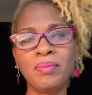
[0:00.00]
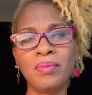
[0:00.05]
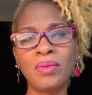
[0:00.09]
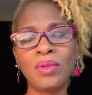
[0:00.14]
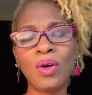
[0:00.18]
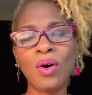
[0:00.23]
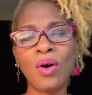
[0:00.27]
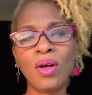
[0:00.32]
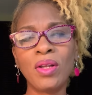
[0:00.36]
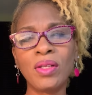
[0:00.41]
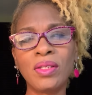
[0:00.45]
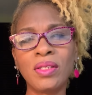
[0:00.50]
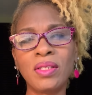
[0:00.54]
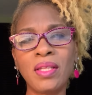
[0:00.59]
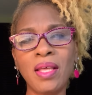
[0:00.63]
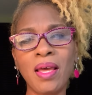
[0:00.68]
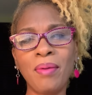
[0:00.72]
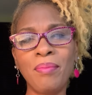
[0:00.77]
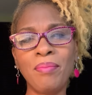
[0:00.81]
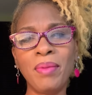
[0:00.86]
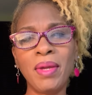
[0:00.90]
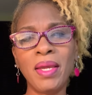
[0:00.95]
thoughts
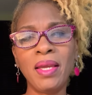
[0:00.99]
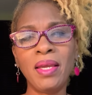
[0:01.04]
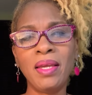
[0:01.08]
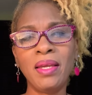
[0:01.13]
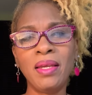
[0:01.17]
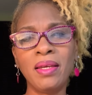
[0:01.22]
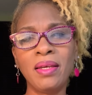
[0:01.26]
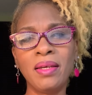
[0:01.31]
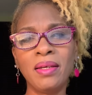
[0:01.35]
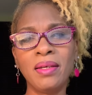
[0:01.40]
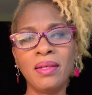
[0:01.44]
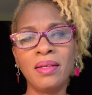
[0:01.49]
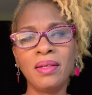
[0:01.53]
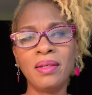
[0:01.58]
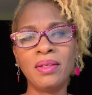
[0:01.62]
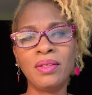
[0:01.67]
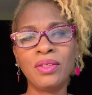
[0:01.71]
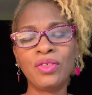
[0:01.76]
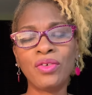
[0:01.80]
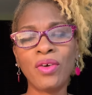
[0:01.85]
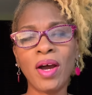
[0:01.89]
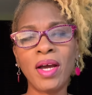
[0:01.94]
that may
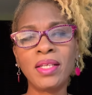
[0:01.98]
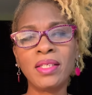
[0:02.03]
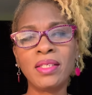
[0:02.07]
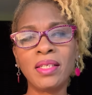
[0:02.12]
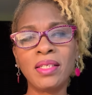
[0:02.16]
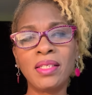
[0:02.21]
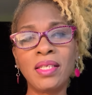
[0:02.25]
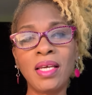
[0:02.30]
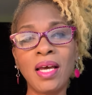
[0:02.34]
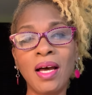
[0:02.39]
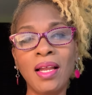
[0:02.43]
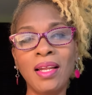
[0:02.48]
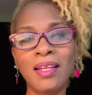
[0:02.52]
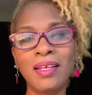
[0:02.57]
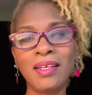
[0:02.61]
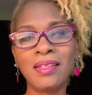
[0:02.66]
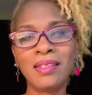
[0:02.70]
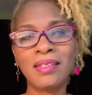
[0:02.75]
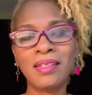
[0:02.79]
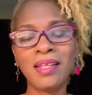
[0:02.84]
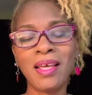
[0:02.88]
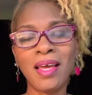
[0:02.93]
try to tell
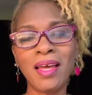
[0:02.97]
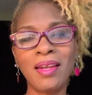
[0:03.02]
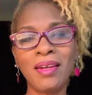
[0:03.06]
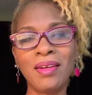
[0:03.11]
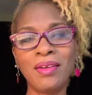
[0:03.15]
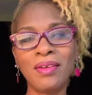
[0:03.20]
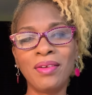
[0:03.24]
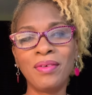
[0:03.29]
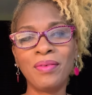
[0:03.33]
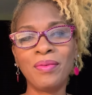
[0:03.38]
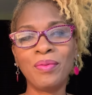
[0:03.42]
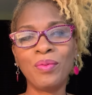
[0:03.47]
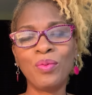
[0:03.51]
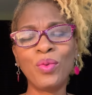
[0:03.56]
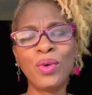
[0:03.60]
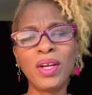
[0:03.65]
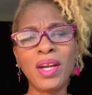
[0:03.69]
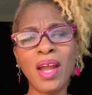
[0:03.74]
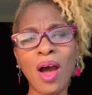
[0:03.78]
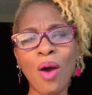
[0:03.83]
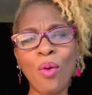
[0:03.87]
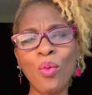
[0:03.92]
us that we're
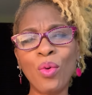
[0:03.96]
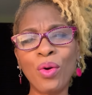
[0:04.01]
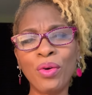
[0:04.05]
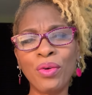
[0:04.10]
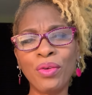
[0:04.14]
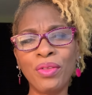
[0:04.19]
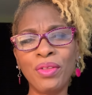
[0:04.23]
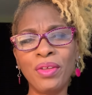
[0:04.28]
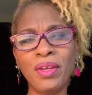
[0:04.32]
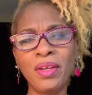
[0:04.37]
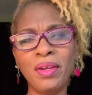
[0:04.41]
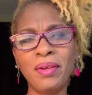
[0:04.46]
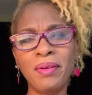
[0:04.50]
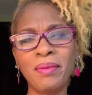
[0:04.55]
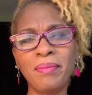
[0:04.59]
not worthy,